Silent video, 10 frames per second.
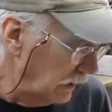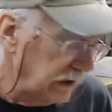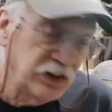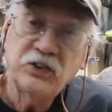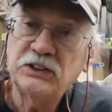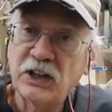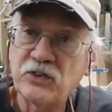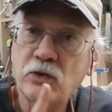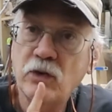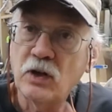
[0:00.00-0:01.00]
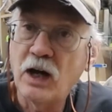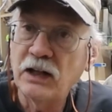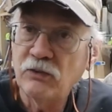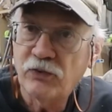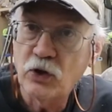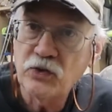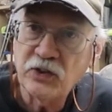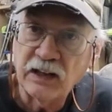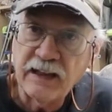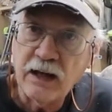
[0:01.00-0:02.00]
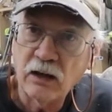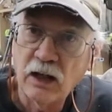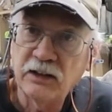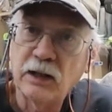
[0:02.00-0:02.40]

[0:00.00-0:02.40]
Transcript: He suggests do the nodding first, get that lined